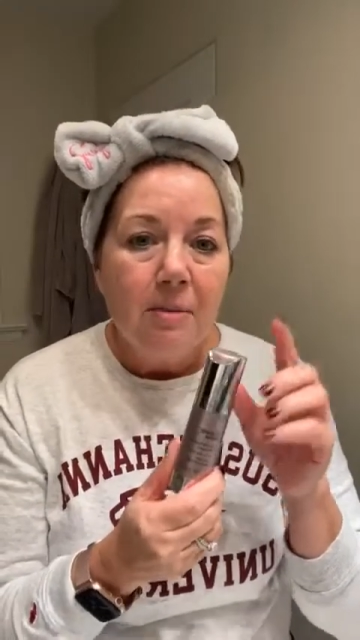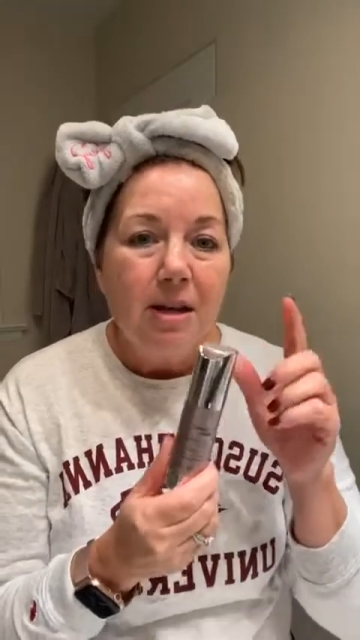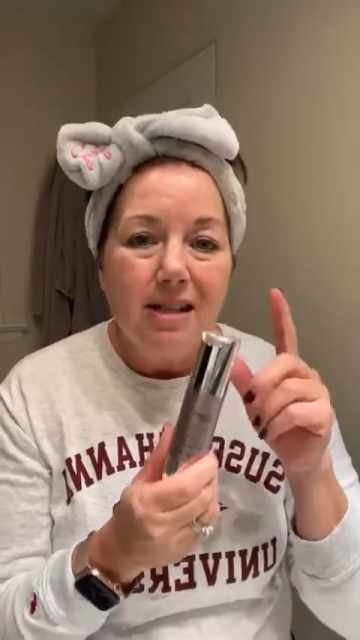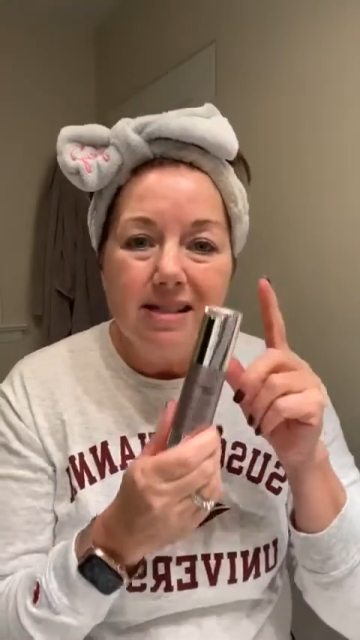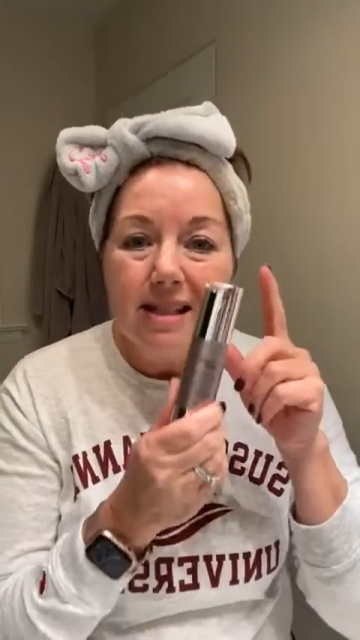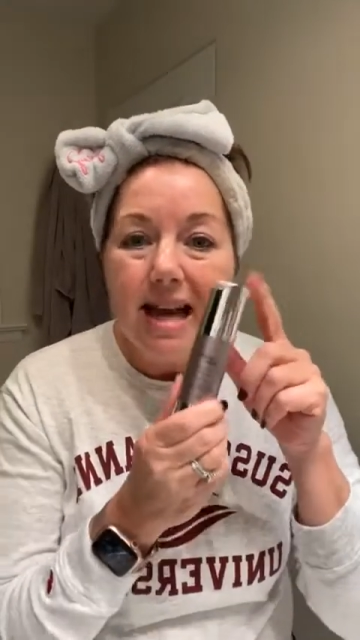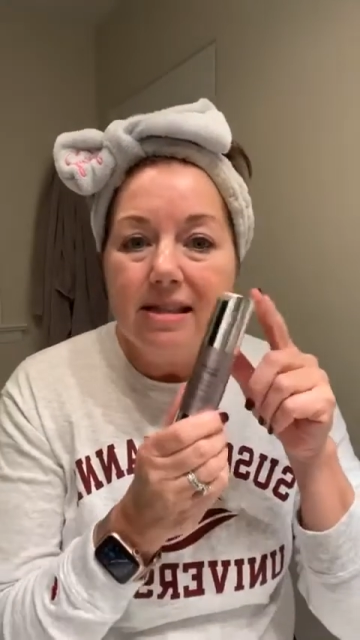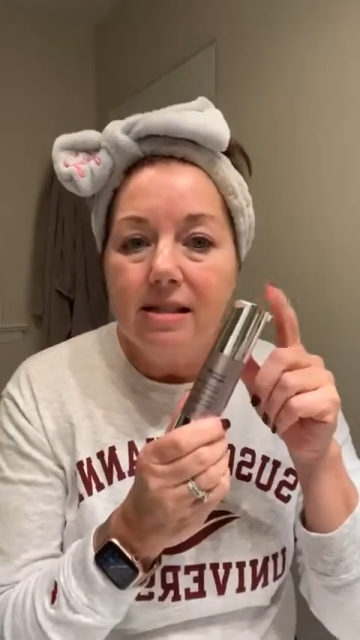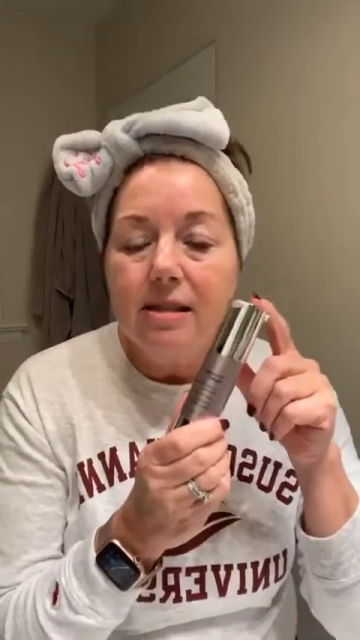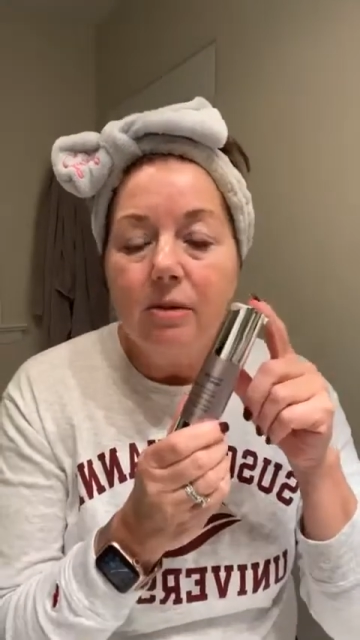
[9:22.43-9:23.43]
because
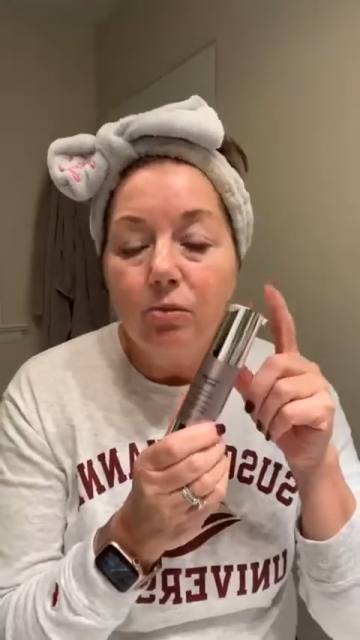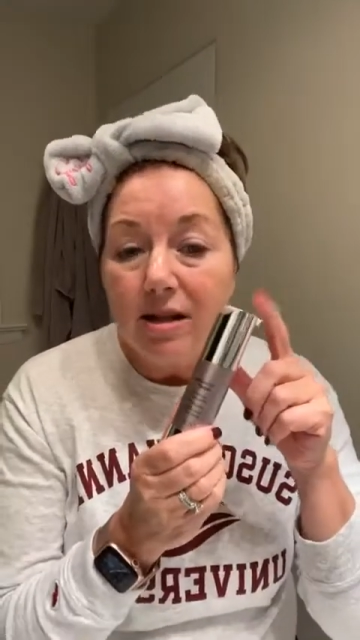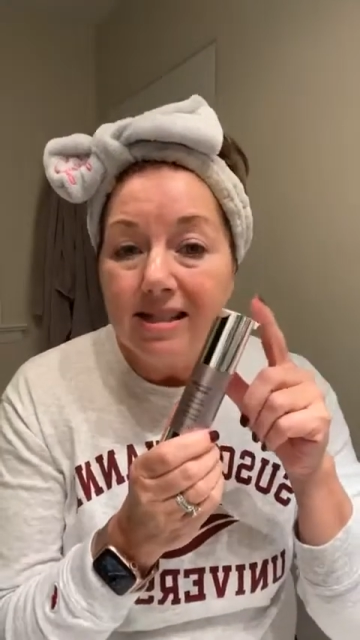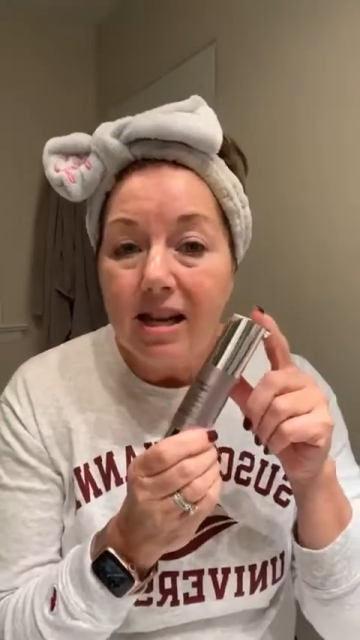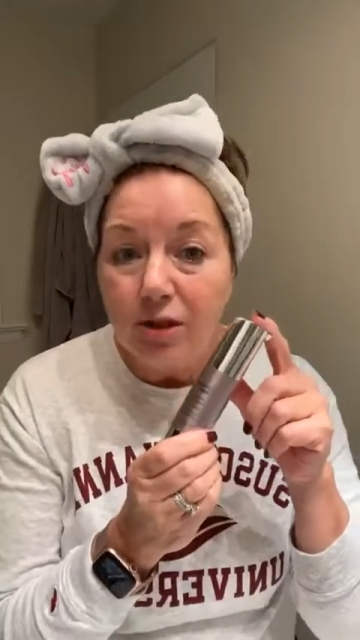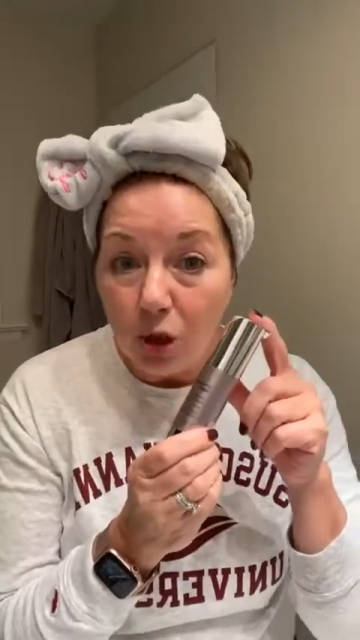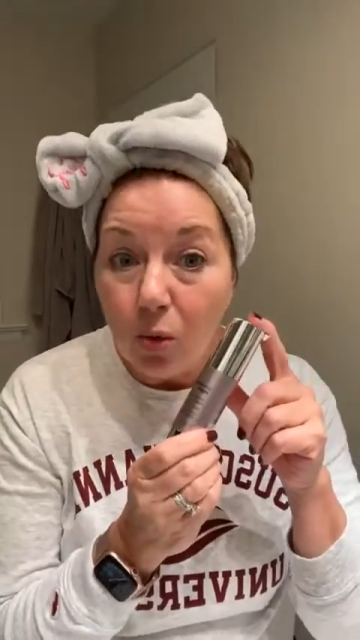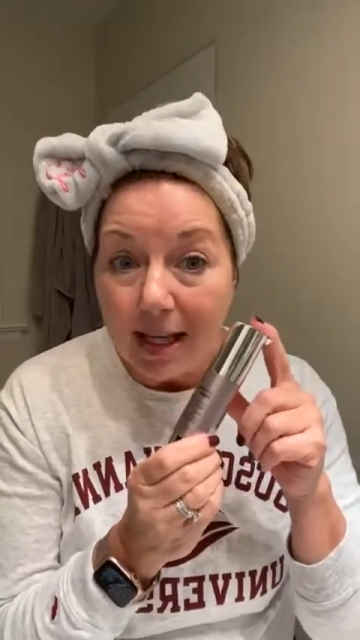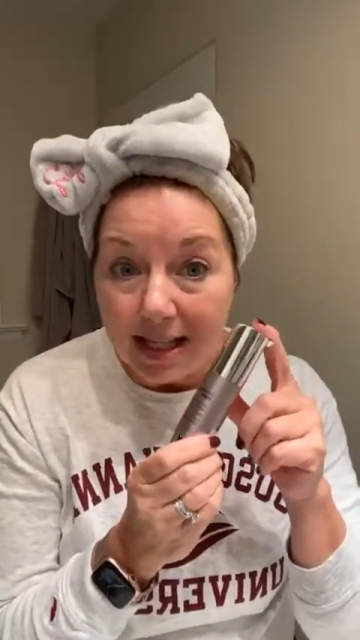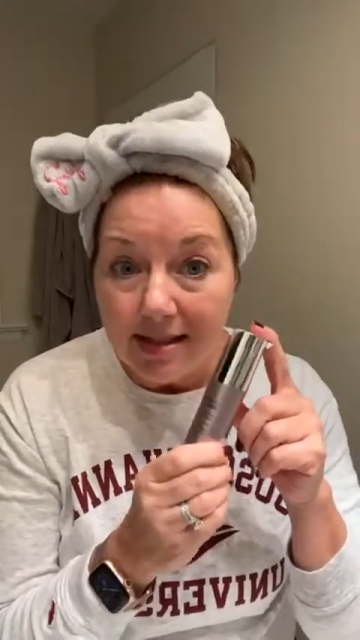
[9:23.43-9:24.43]
that's runs out the
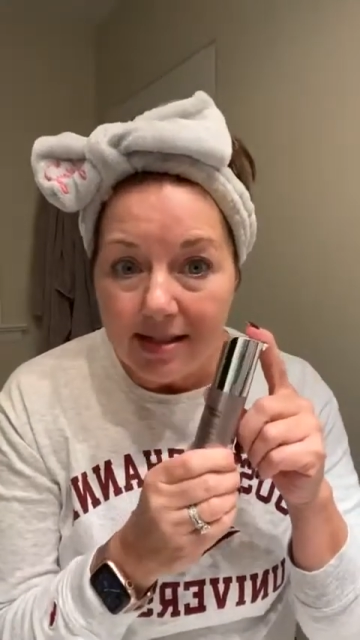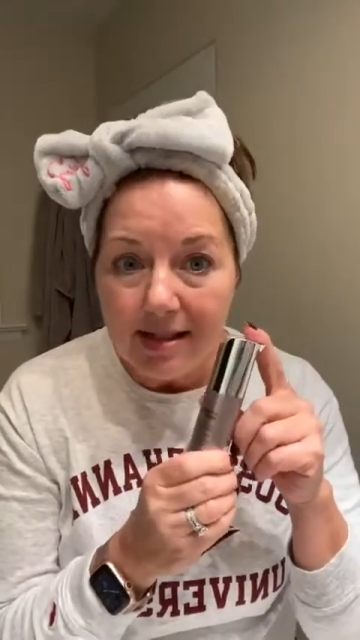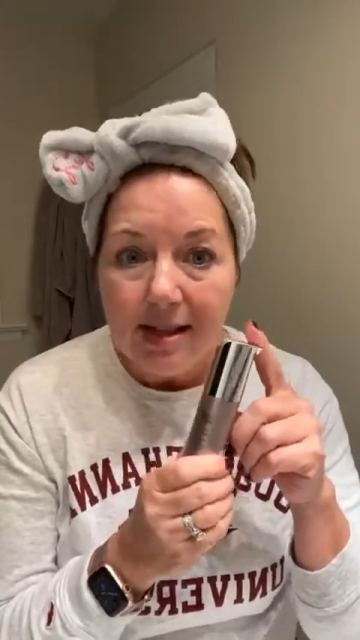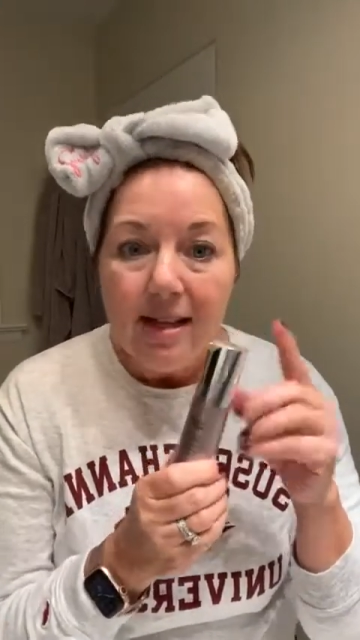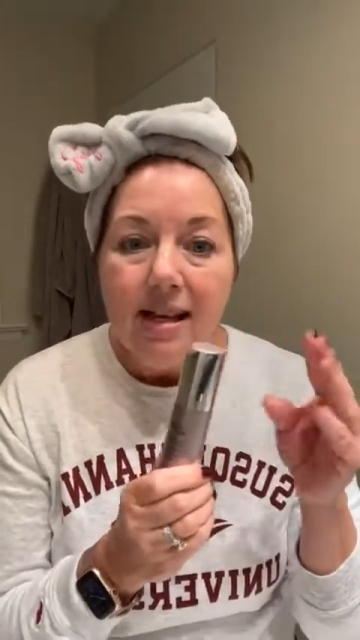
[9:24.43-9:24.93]
quickest,